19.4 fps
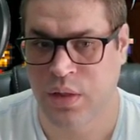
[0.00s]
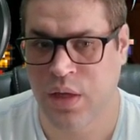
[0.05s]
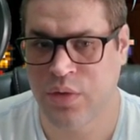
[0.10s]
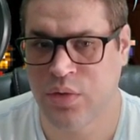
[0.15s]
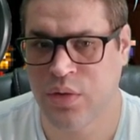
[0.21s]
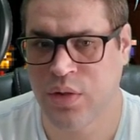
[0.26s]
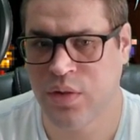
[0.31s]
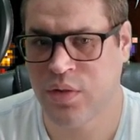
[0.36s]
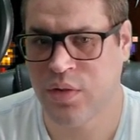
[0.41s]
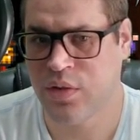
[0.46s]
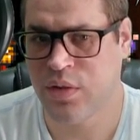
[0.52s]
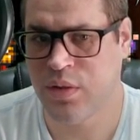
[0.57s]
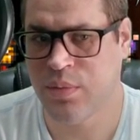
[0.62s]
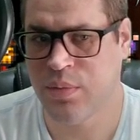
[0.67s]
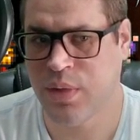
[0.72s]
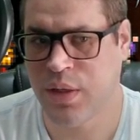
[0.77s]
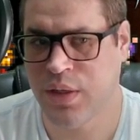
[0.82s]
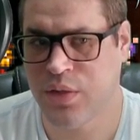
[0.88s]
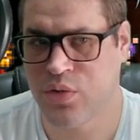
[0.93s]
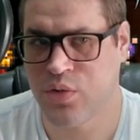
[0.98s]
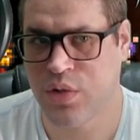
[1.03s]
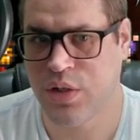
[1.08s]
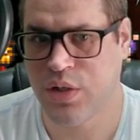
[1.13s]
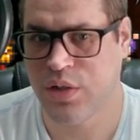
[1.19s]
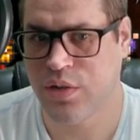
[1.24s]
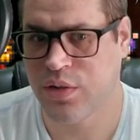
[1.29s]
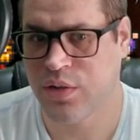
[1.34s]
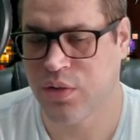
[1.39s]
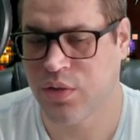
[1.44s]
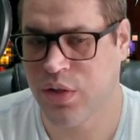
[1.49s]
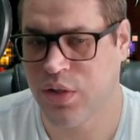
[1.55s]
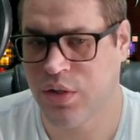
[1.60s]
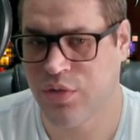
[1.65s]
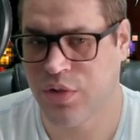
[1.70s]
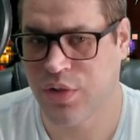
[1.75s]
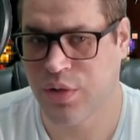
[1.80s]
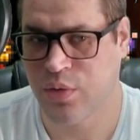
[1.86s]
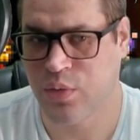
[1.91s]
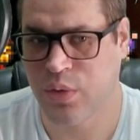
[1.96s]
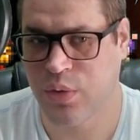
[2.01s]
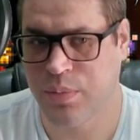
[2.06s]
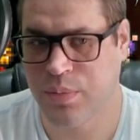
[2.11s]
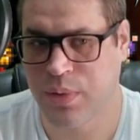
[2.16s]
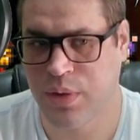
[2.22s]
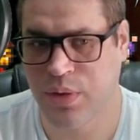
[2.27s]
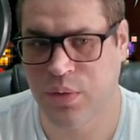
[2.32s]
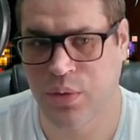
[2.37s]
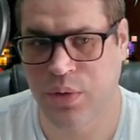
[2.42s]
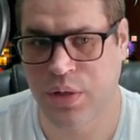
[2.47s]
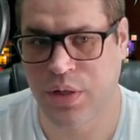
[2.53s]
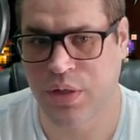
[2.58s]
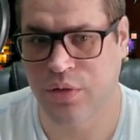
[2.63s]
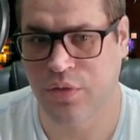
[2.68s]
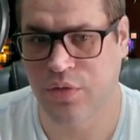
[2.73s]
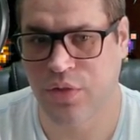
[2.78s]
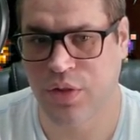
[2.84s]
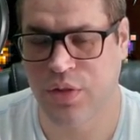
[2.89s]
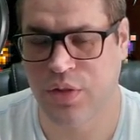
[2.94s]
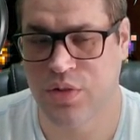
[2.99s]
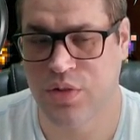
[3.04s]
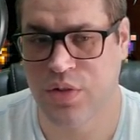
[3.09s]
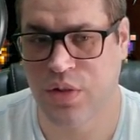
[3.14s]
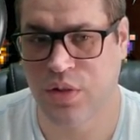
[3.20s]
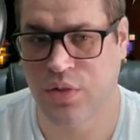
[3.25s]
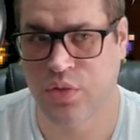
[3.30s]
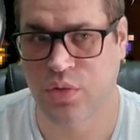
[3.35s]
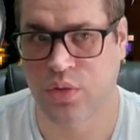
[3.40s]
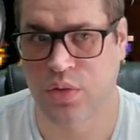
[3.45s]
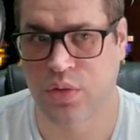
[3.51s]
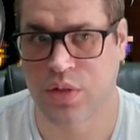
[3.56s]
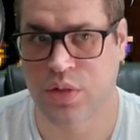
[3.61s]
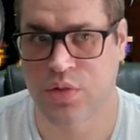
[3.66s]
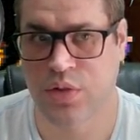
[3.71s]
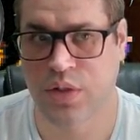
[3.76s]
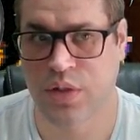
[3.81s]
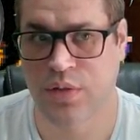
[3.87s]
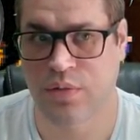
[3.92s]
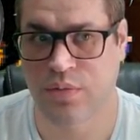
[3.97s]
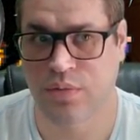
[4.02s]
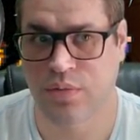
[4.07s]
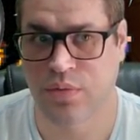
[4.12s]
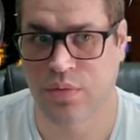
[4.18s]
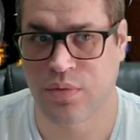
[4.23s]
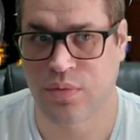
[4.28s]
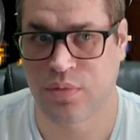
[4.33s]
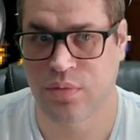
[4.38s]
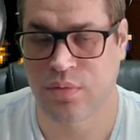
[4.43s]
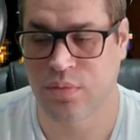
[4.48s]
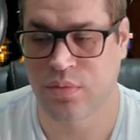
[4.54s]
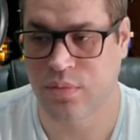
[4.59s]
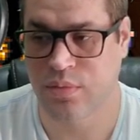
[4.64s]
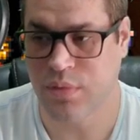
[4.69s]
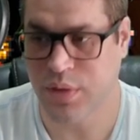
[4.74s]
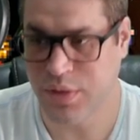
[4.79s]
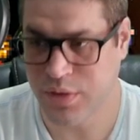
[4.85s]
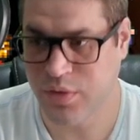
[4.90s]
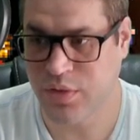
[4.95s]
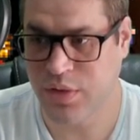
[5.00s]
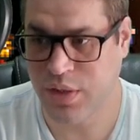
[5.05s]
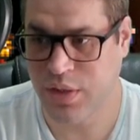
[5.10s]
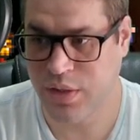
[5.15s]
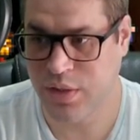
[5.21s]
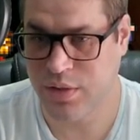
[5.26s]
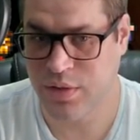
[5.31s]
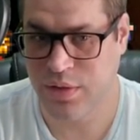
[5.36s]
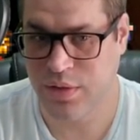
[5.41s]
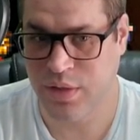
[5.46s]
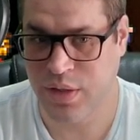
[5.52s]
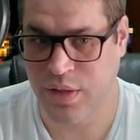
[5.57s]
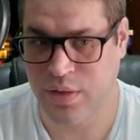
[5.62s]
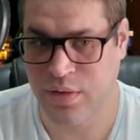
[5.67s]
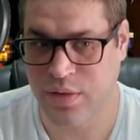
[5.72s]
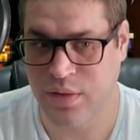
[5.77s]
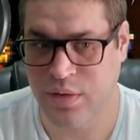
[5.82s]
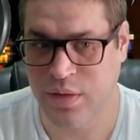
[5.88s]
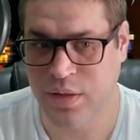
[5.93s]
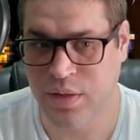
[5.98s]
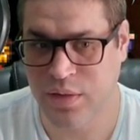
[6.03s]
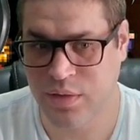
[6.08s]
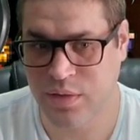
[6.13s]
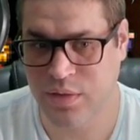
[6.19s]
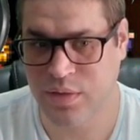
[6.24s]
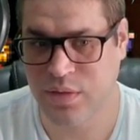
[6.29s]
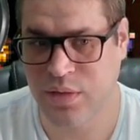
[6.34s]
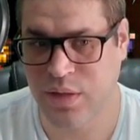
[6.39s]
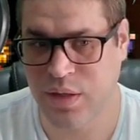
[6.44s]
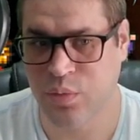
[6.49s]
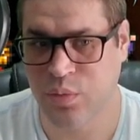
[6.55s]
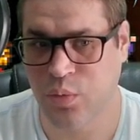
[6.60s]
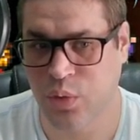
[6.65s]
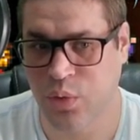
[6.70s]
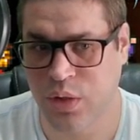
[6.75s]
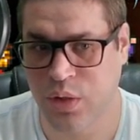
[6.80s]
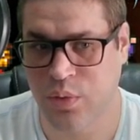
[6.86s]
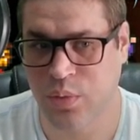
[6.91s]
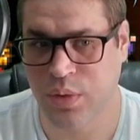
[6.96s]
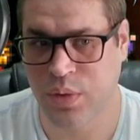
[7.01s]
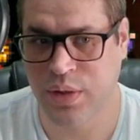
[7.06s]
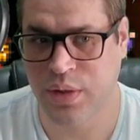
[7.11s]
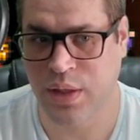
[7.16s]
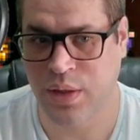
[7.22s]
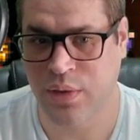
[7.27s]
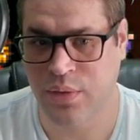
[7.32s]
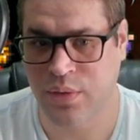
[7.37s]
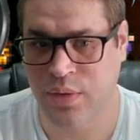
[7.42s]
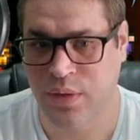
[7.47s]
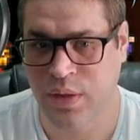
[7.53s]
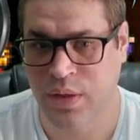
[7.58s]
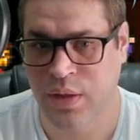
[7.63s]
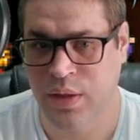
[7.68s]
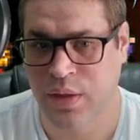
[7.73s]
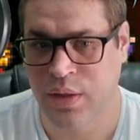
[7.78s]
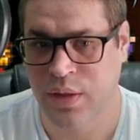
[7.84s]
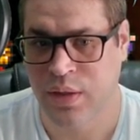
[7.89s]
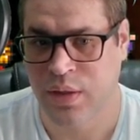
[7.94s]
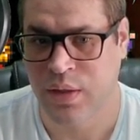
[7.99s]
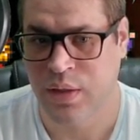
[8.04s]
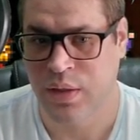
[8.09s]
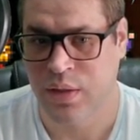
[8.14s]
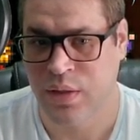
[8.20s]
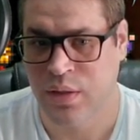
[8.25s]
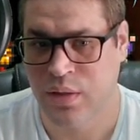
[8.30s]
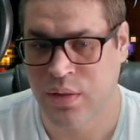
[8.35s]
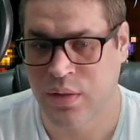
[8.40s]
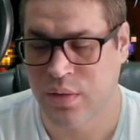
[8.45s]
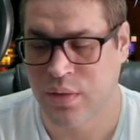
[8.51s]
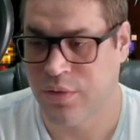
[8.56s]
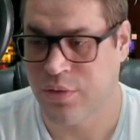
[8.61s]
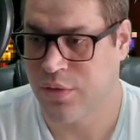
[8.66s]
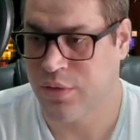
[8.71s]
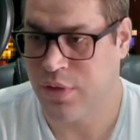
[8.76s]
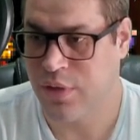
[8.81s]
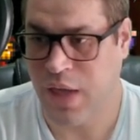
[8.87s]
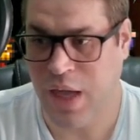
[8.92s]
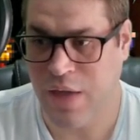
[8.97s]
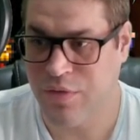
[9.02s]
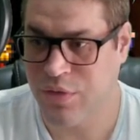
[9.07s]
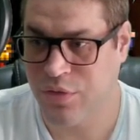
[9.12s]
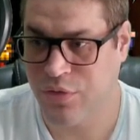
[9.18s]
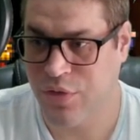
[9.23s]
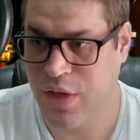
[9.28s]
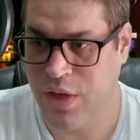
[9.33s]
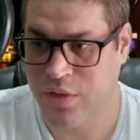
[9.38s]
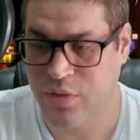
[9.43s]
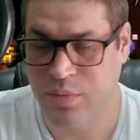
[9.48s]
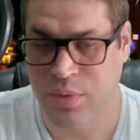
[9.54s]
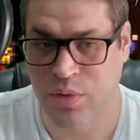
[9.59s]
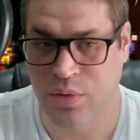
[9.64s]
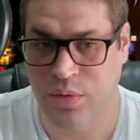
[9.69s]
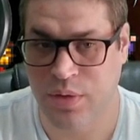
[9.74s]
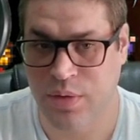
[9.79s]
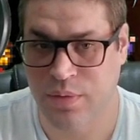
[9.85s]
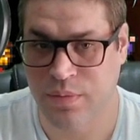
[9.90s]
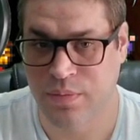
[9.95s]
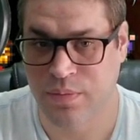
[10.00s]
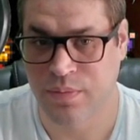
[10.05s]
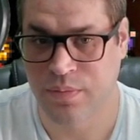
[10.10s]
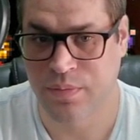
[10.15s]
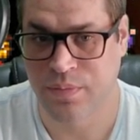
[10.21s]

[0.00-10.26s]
As you can see, my trainees are not even equipped or anything, just so that you can understand that this can work without have investment on them.